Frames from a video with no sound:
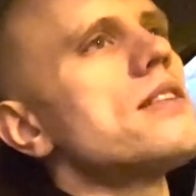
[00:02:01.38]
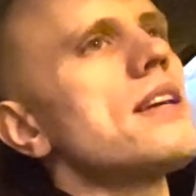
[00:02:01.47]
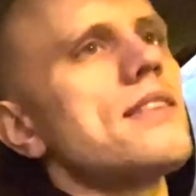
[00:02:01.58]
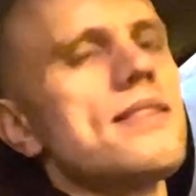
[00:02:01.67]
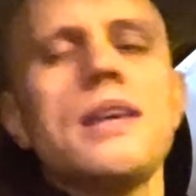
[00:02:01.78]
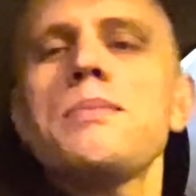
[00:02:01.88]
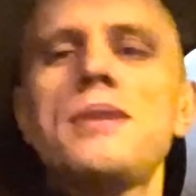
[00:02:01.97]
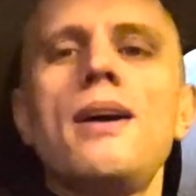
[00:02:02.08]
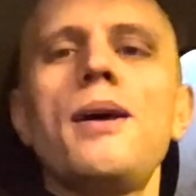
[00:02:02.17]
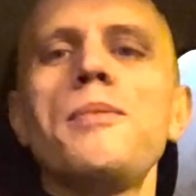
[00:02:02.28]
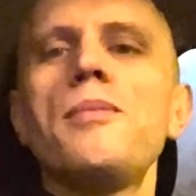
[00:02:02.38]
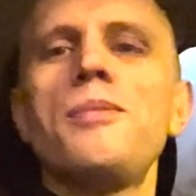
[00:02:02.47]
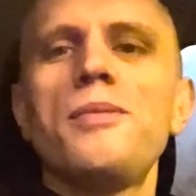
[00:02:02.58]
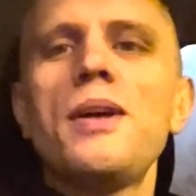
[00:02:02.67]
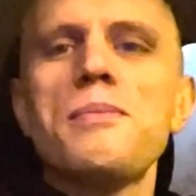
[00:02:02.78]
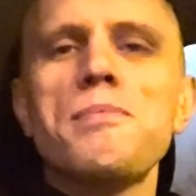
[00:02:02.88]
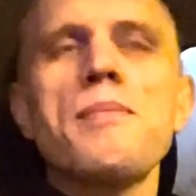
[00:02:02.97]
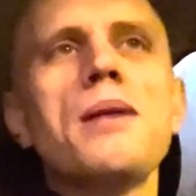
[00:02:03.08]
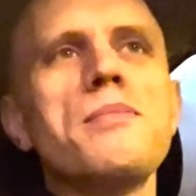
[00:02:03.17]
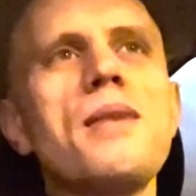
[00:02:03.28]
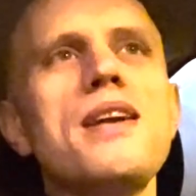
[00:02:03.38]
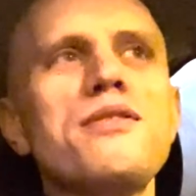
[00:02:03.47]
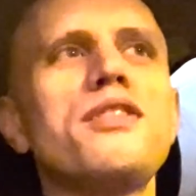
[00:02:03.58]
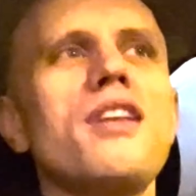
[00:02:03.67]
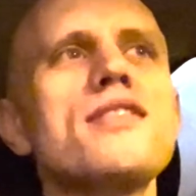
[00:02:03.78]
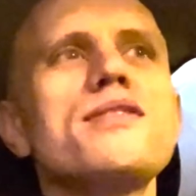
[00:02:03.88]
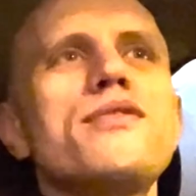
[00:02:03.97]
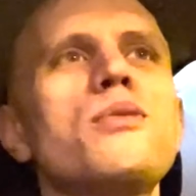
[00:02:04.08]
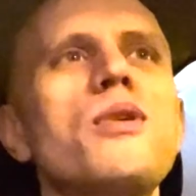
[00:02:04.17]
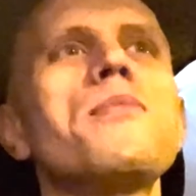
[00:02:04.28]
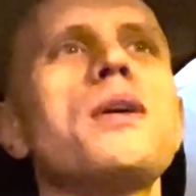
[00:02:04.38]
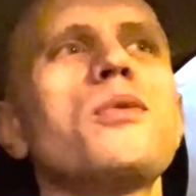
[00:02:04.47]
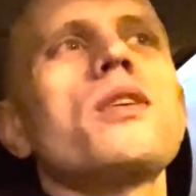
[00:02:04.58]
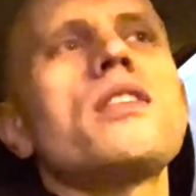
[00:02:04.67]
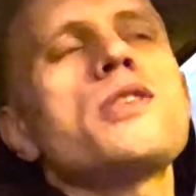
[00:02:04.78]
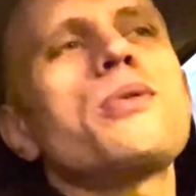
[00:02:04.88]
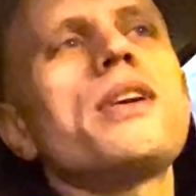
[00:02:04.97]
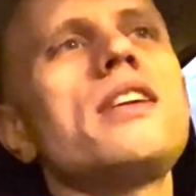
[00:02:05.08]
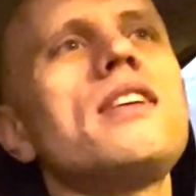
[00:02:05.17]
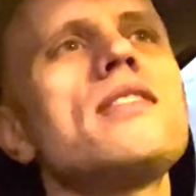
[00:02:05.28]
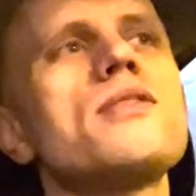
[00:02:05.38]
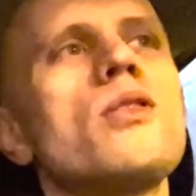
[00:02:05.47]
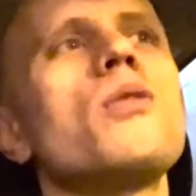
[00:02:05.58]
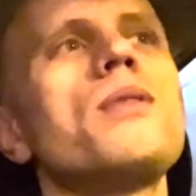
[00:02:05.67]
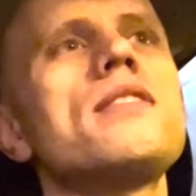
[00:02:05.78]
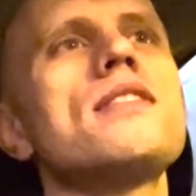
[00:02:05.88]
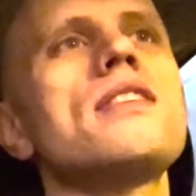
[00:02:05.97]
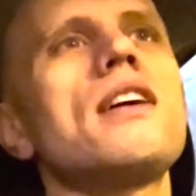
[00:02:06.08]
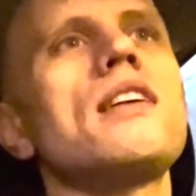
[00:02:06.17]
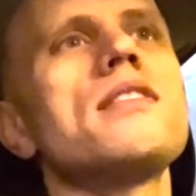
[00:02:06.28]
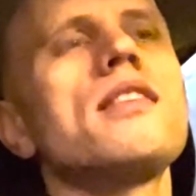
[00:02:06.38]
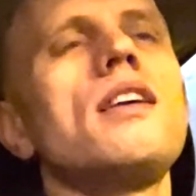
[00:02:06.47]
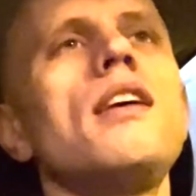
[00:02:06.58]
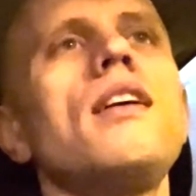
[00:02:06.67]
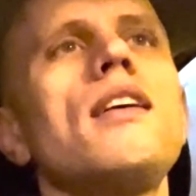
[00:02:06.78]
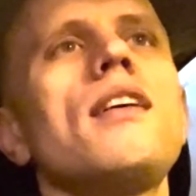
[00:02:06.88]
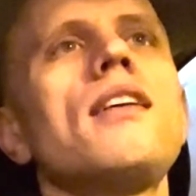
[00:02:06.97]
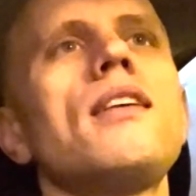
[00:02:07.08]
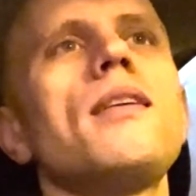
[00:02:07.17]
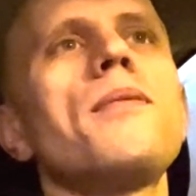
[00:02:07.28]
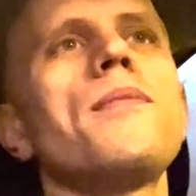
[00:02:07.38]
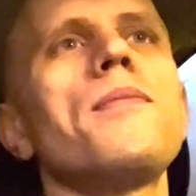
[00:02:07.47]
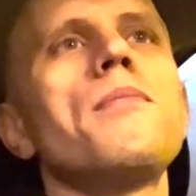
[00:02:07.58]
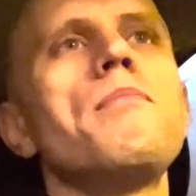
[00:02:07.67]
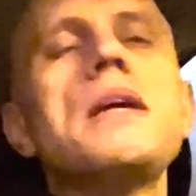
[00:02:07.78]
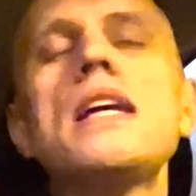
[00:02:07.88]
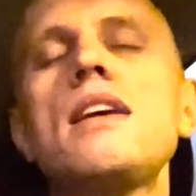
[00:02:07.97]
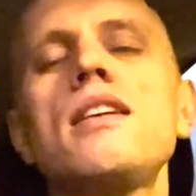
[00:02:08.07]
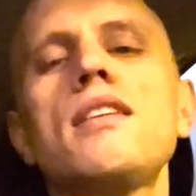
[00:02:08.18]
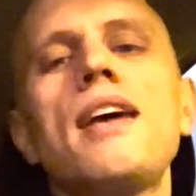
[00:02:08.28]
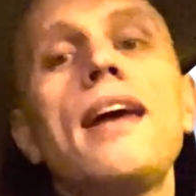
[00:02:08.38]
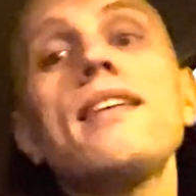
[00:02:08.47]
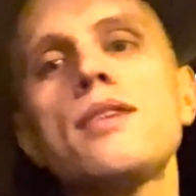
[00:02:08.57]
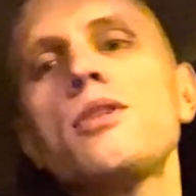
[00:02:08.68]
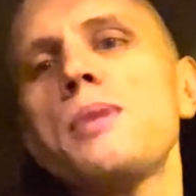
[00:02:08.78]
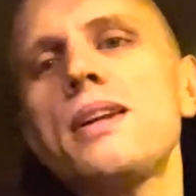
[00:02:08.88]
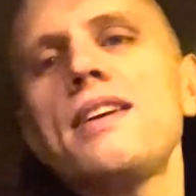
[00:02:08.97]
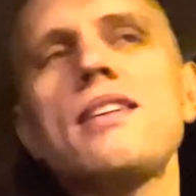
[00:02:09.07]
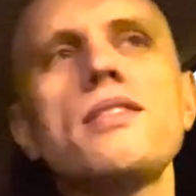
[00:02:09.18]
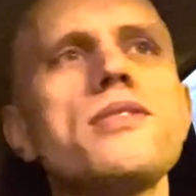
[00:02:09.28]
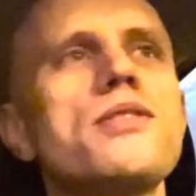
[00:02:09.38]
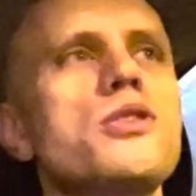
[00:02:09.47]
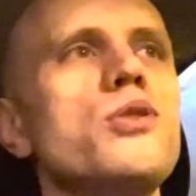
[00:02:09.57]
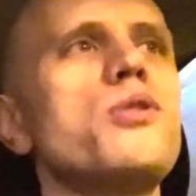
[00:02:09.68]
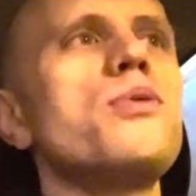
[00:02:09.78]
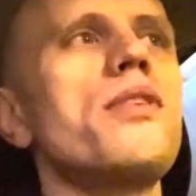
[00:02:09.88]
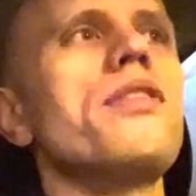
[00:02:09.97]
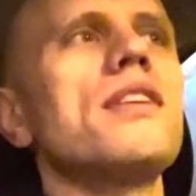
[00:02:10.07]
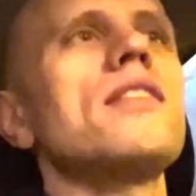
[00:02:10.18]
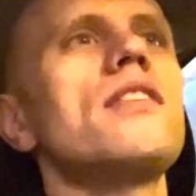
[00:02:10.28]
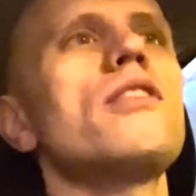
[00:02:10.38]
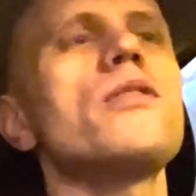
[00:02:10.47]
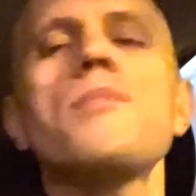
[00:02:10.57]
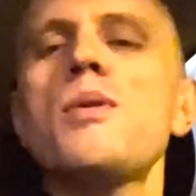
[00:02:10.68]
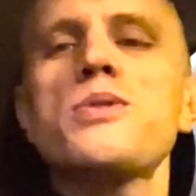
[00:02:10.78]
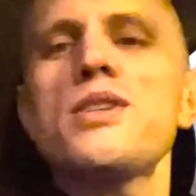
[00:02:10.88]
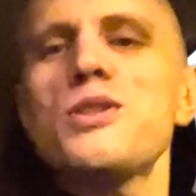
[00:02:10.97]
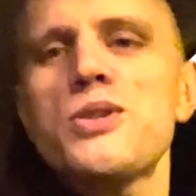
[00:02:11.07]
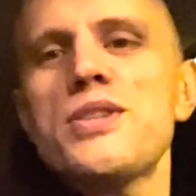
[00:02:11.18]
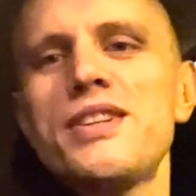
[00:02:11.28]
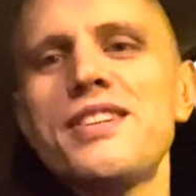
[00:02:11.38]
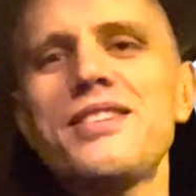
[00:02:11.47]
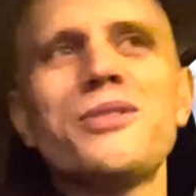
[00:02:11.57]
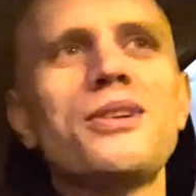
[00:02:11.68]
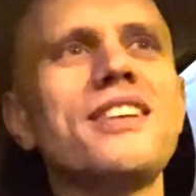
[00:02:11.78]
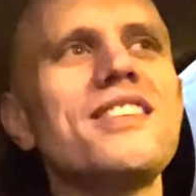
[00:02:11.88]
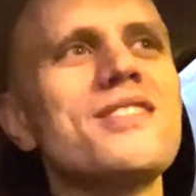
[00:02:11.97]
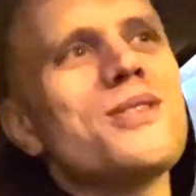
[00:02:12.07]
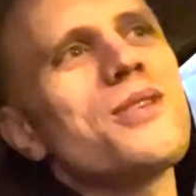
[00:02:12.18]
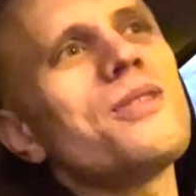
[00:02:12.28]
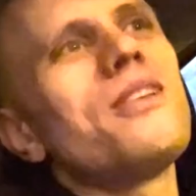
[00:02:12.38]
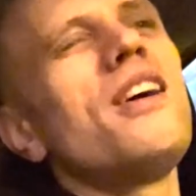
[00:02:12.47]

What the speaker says: at the same time, my main philosophy with my work on Serenity is always that me and everybody else should do the thing that they're the most interested in, right? So